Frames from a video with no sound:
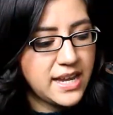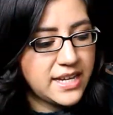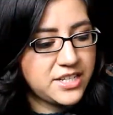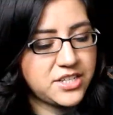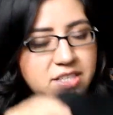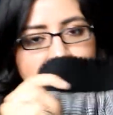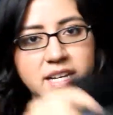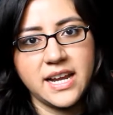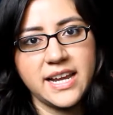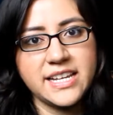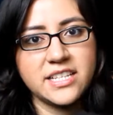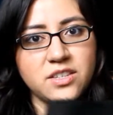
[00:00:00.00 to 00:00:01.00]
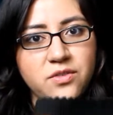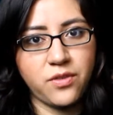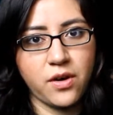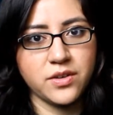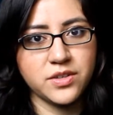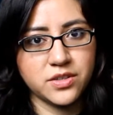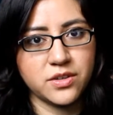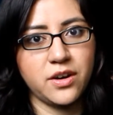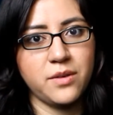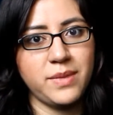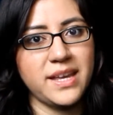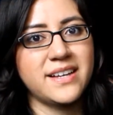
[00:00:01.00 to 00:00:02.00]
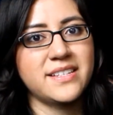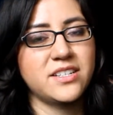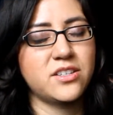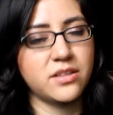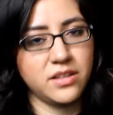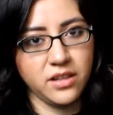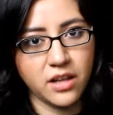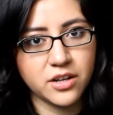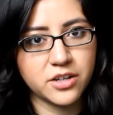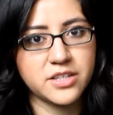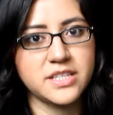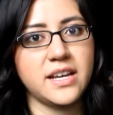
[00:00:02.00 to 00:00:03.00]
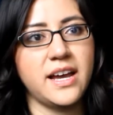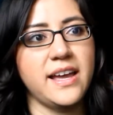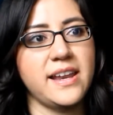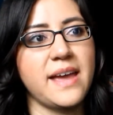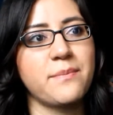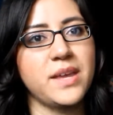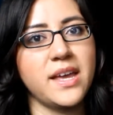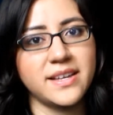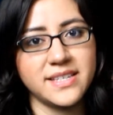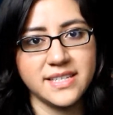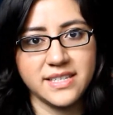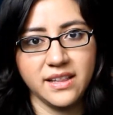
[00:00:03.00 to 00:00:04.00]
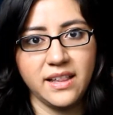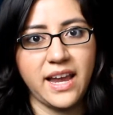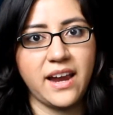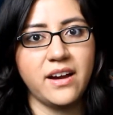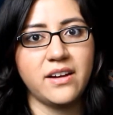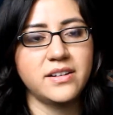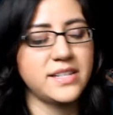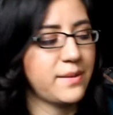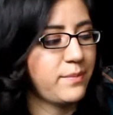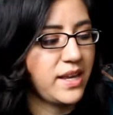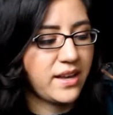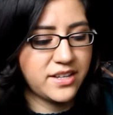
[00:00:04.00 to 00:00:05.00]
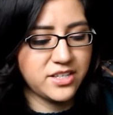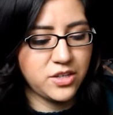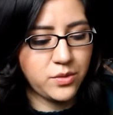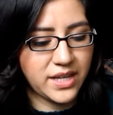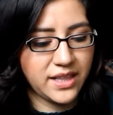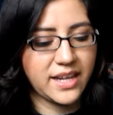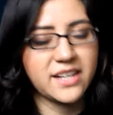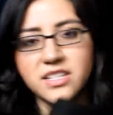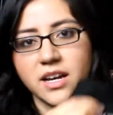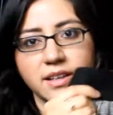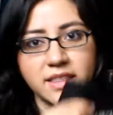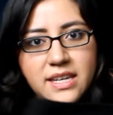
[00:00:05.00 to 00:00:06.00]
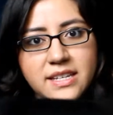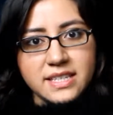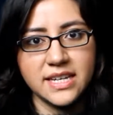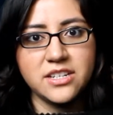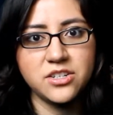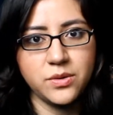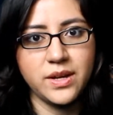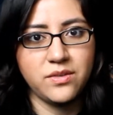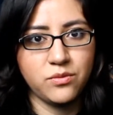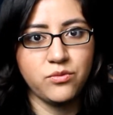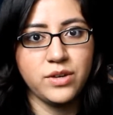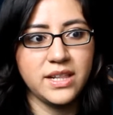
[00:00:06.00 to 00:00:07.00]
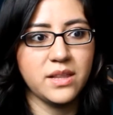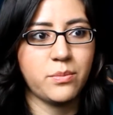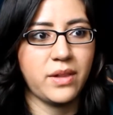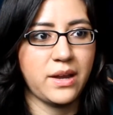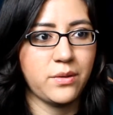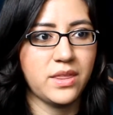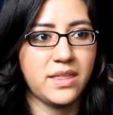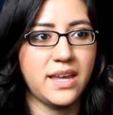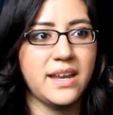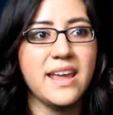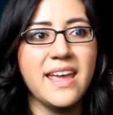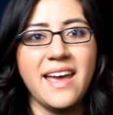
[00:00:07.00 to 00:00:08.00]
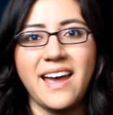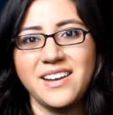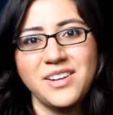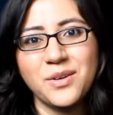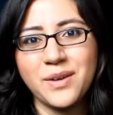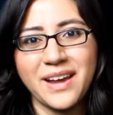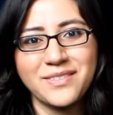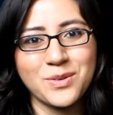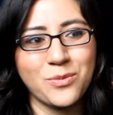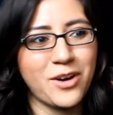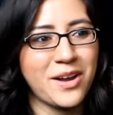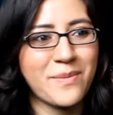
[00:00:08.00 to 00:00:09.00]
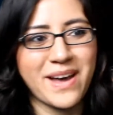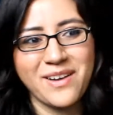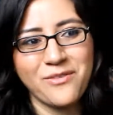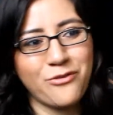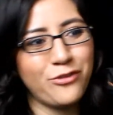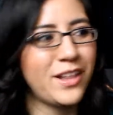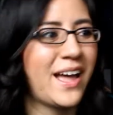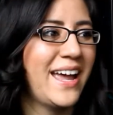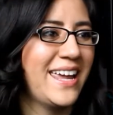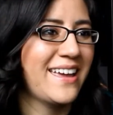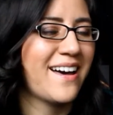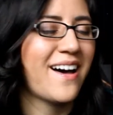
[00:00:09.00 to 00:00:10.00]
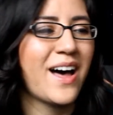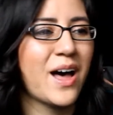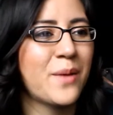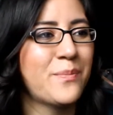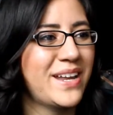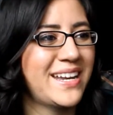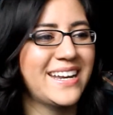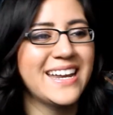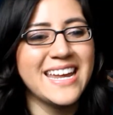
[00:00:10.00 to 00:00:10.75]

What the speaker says: It's just a nice fall skirt because it's on the longer side, and because it's layered, and because you can like tuck things into it and really play with it, and you don't have to worry about it flying up, and it